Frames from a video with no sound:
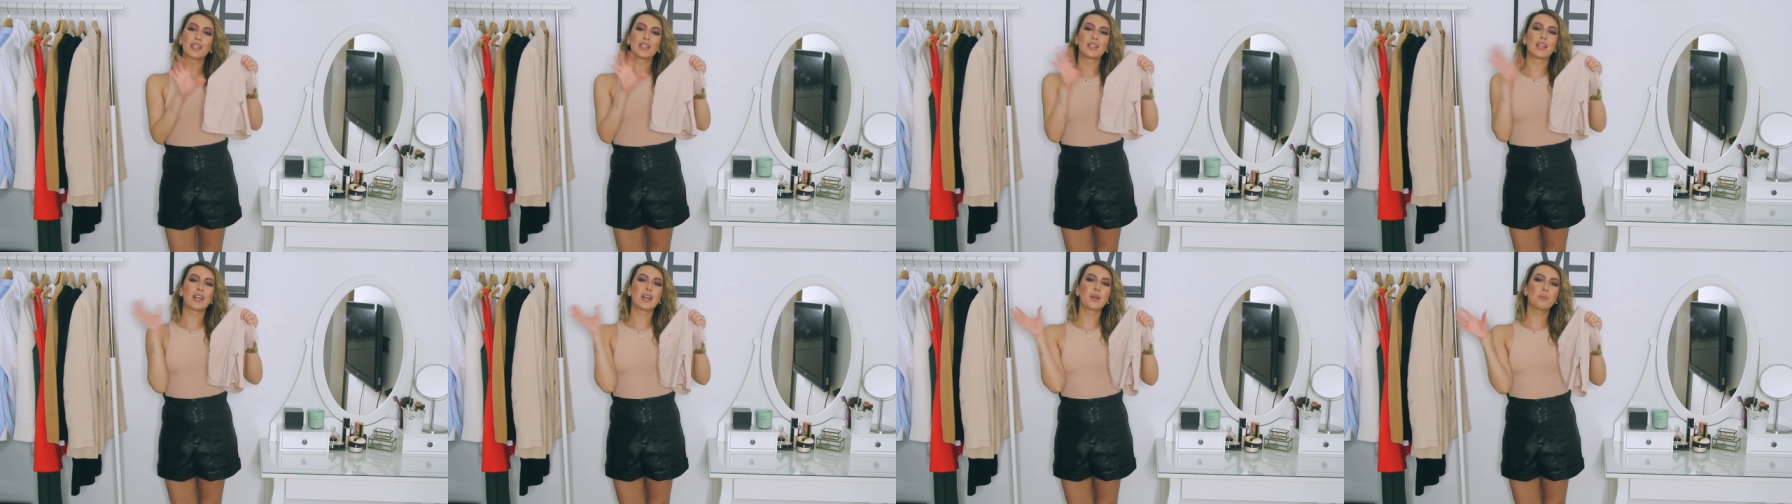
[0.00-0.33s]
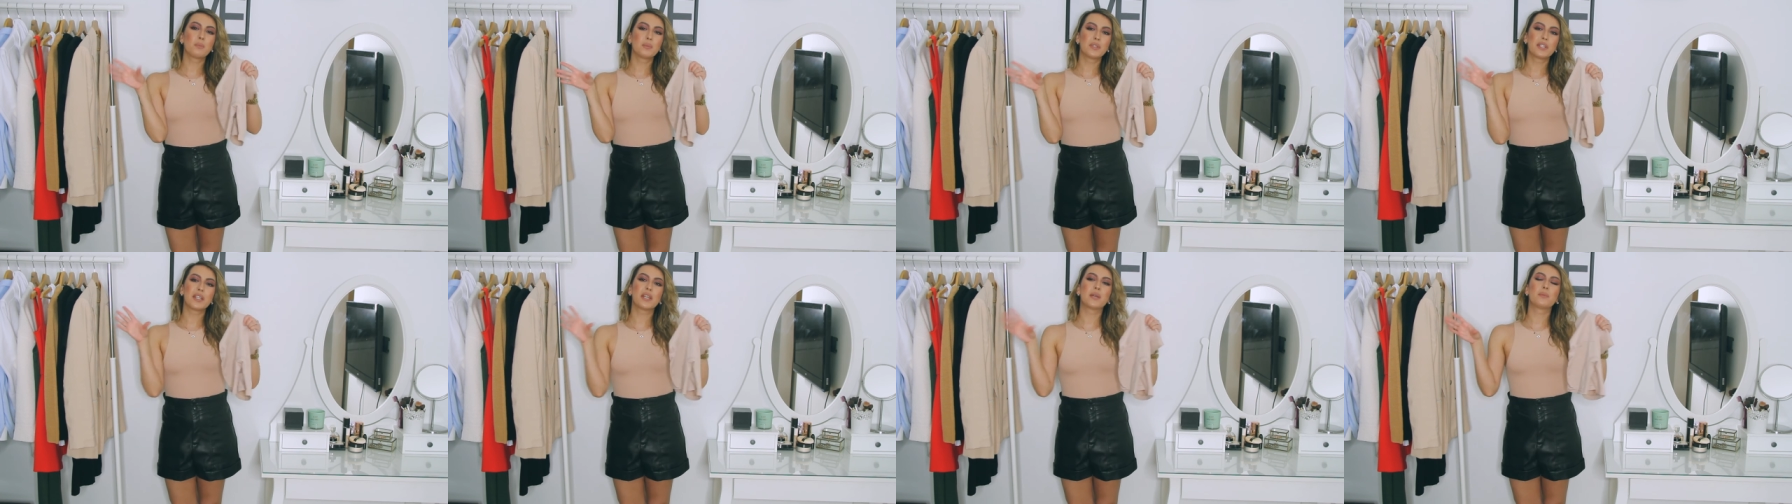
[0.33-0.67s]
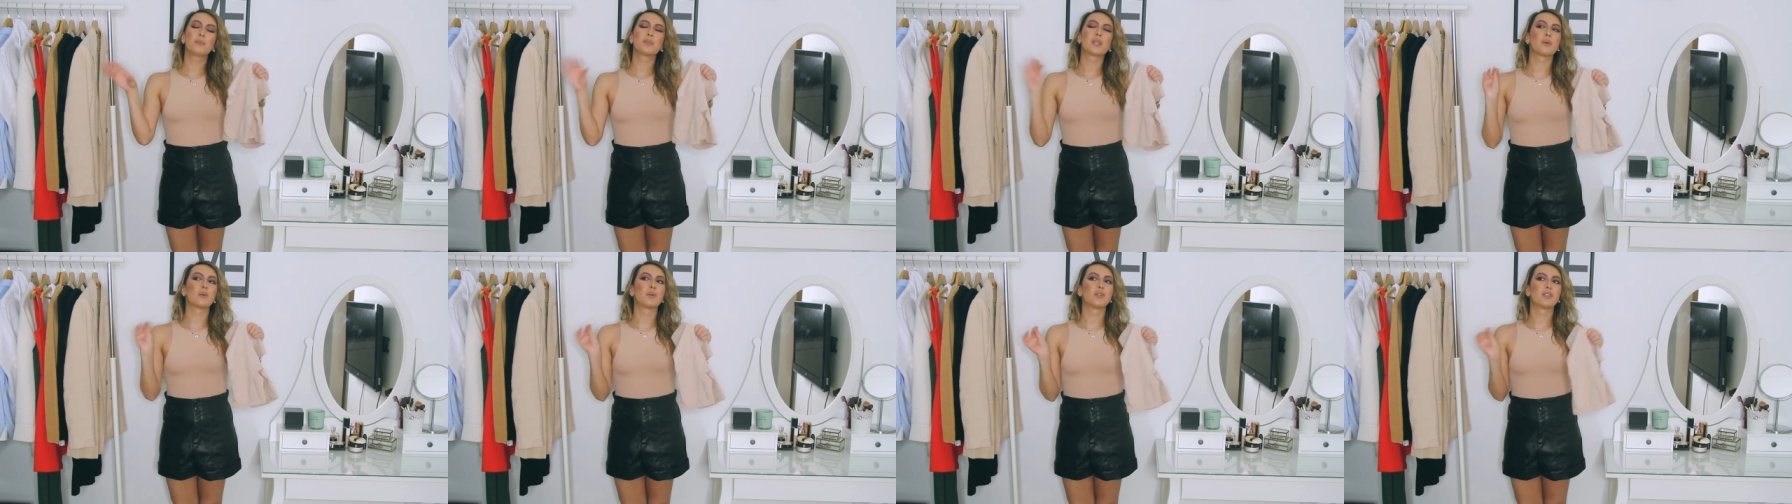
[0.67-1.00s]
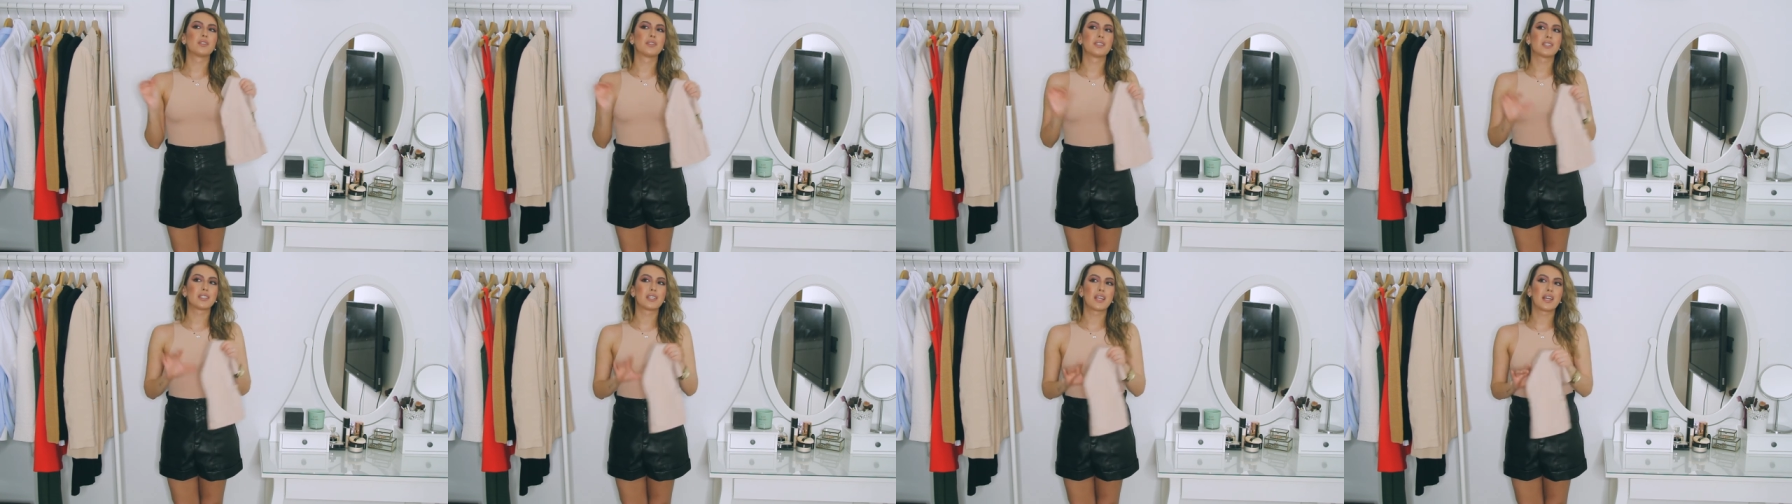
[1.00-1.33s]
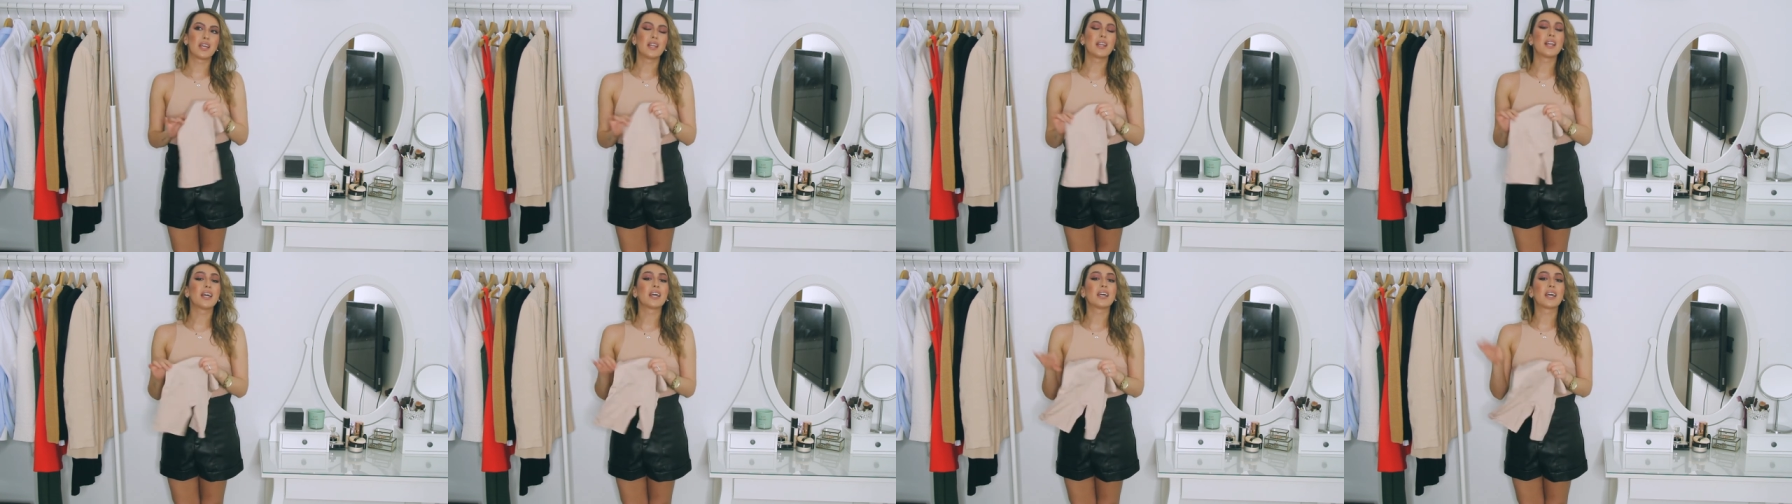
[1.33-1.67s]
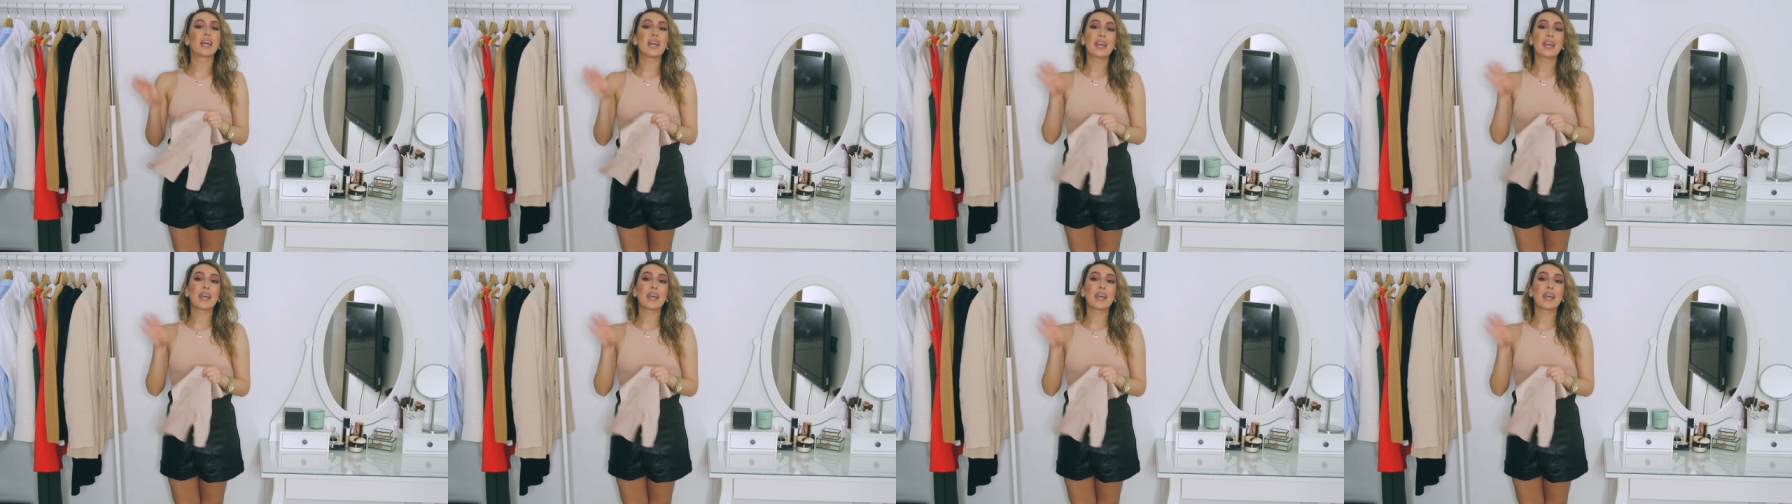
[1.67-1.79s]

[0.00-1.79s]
and hip dips I would say like